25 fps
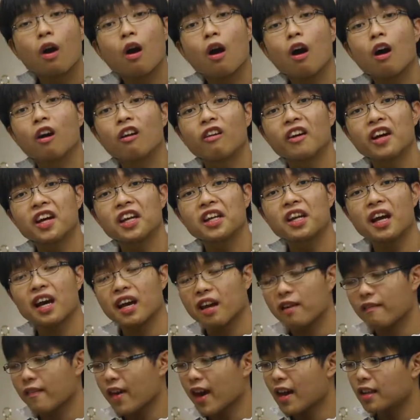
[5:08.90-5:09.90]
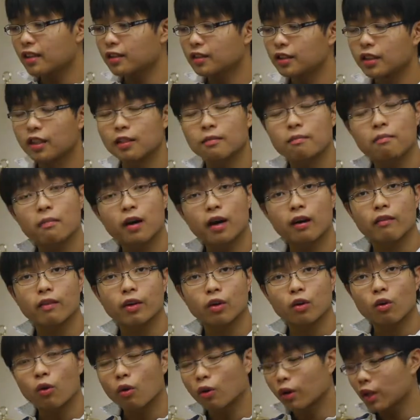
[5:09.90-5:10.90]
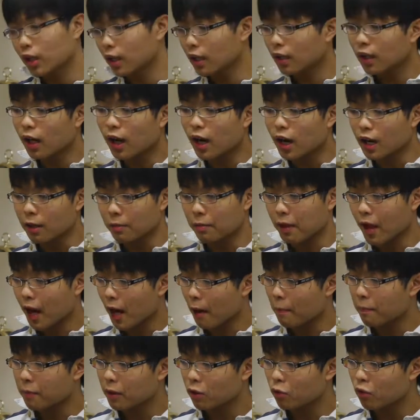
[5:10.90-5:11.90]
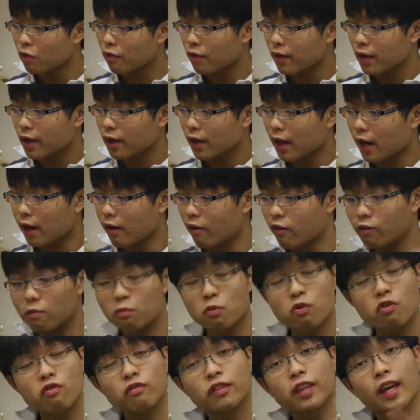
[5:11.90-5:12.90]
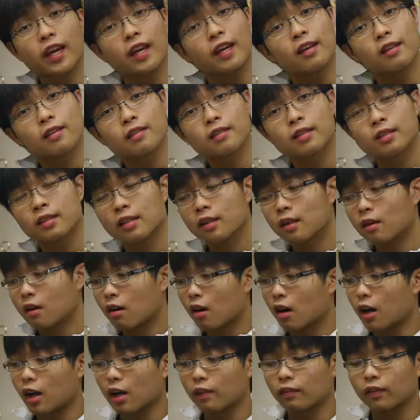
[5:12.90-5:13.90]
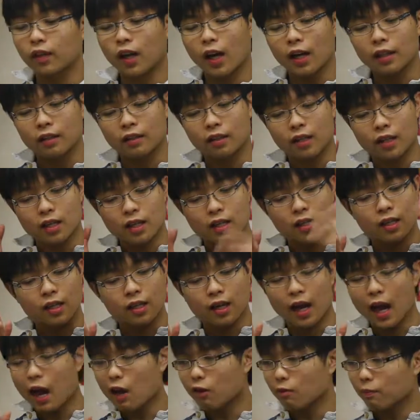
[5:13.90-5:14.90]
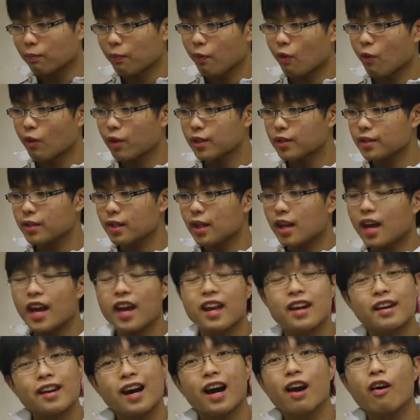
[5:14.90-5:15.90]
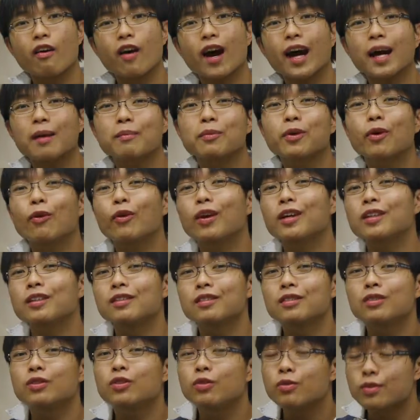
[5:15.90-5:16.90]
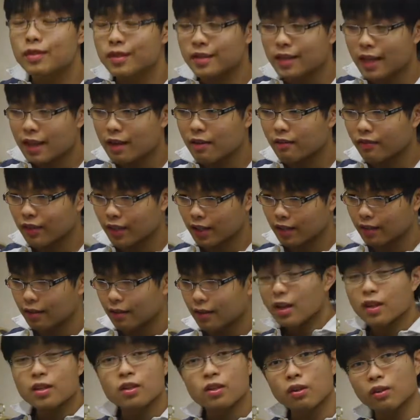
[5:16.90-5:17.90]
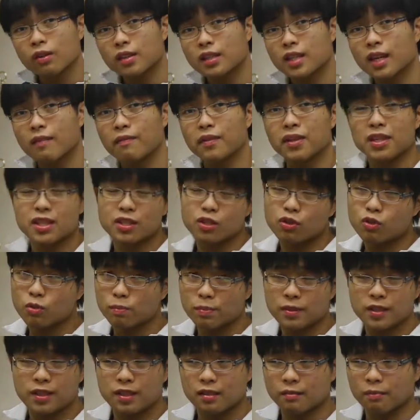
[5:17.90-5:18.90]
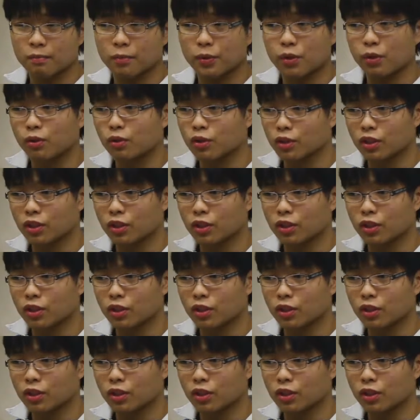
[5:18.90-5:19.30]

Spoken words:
Alright, I have edited my recording. I am happy with it. I removed the hiss. I have cut the in and out point, and now I'm going to save it. So to save it is super simple.